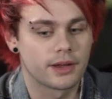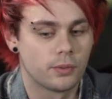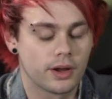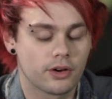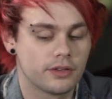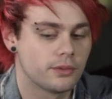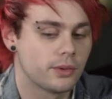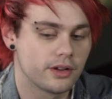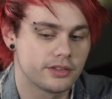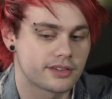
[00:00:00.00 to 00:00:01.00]
we're
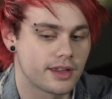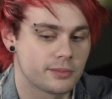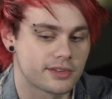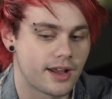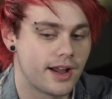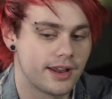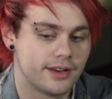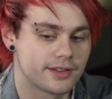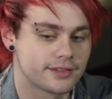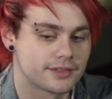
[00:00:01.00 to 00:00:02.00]
on the same side
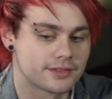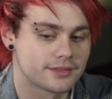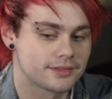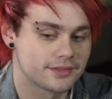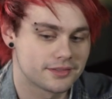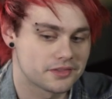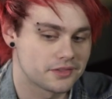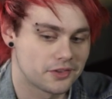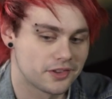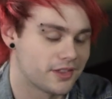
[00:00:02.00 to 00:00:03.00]
as
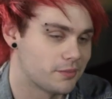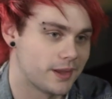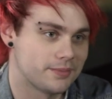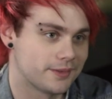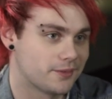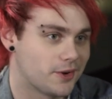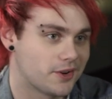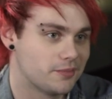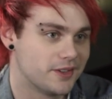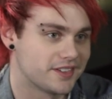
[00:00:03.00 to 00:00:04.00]
all other people in
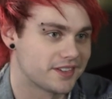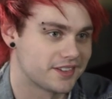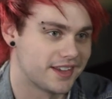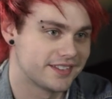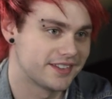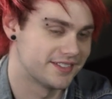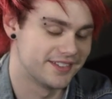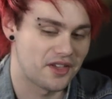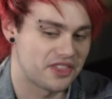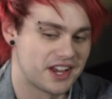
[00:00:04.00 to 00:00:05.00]
rock music. There's
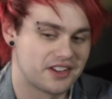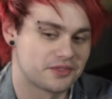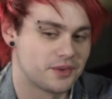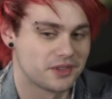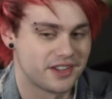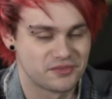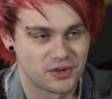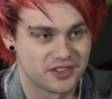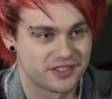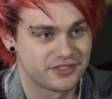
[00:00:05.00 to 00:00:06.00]
nothing else we would love
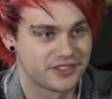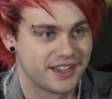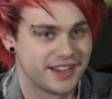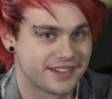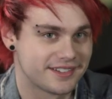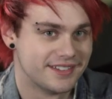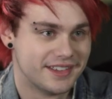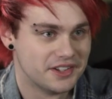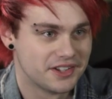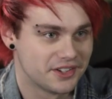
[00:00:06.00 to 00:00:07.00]
more than for
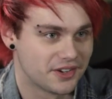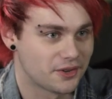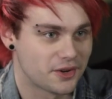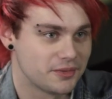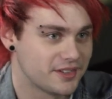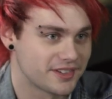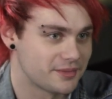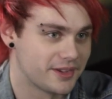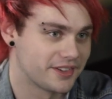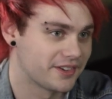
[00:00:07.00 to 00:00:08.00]
rock music
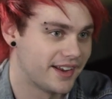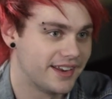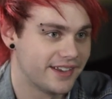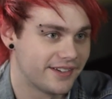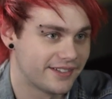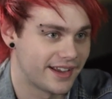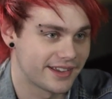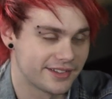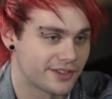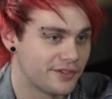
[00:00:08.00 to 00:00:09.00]
to be on the radio,
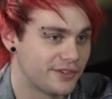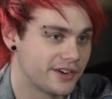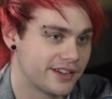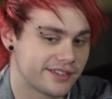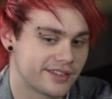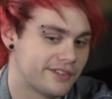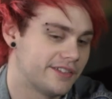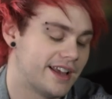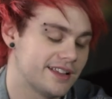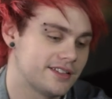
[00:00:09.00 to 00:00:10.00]
in top 40 and stuff.
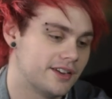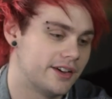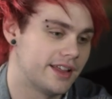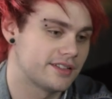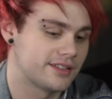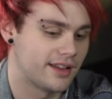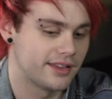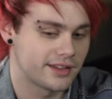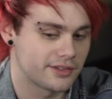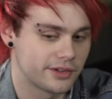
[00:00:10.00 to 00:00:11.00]
And
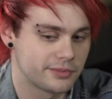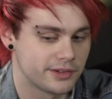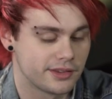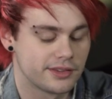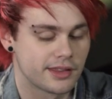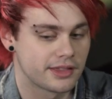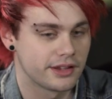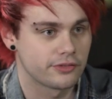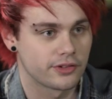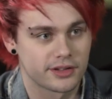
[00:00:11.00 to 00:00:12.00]
that's always been the
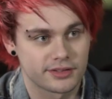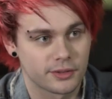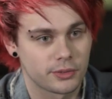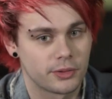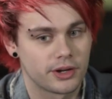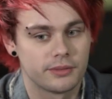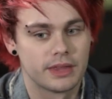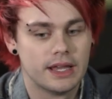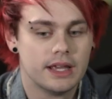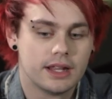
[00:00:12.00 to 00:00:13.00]
thing for us. We want
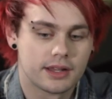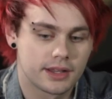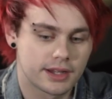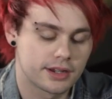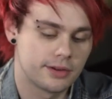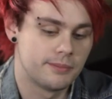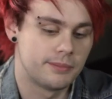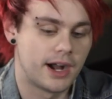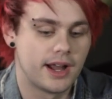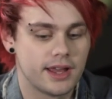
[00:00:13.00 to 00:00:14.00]
to
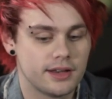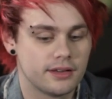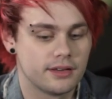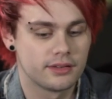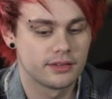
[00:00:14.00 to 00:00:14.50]
combine